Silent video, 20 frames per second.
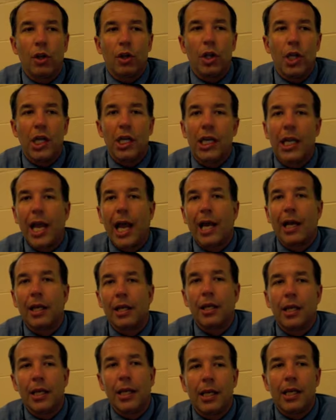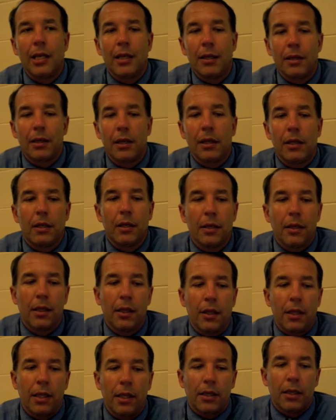getting at getting the
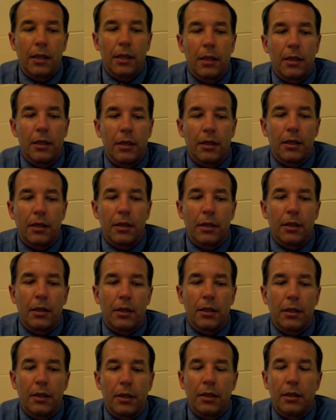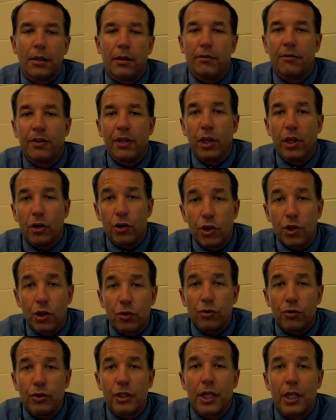the, uh, uh, the video
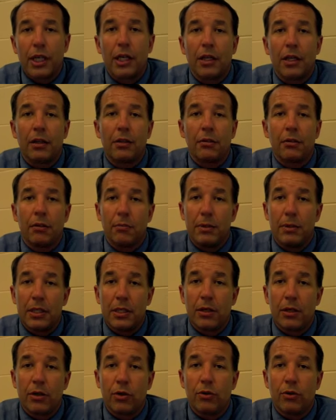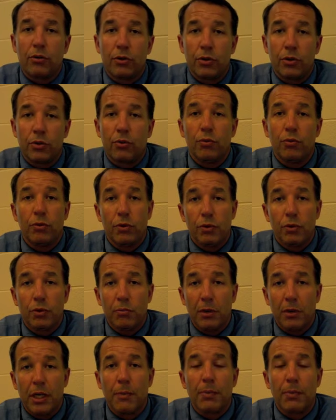shoots, getting the material to to
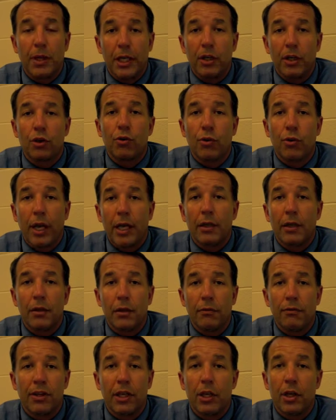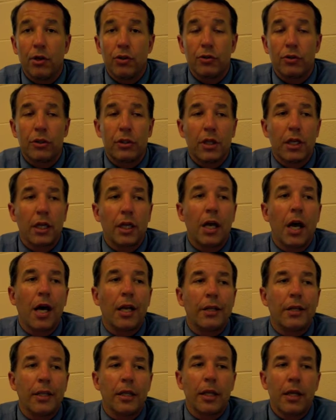manipulate and create the videos and, and
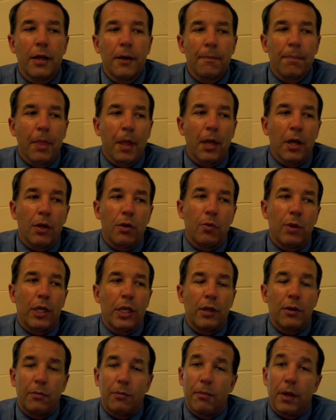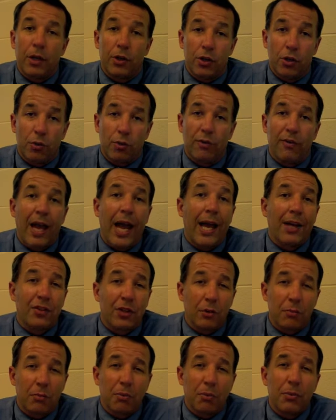content we need to make sure we're
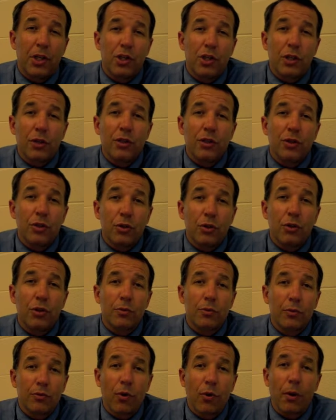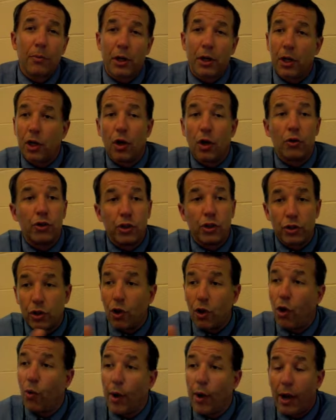asking permission of the students before I'm going to go and just
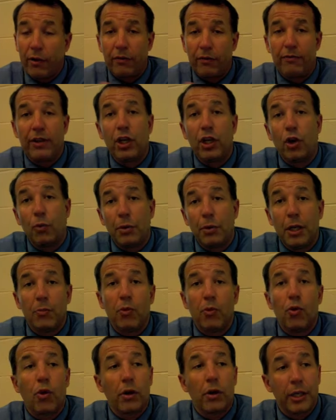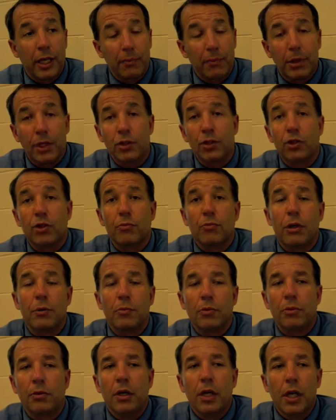go around and video people or take pictures of
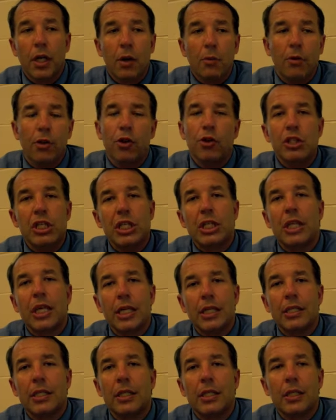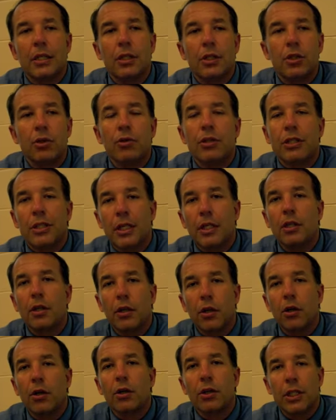people. But those are things that the students need to
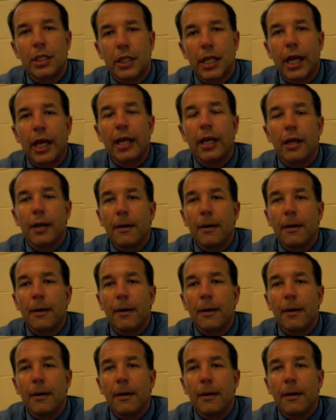learn today.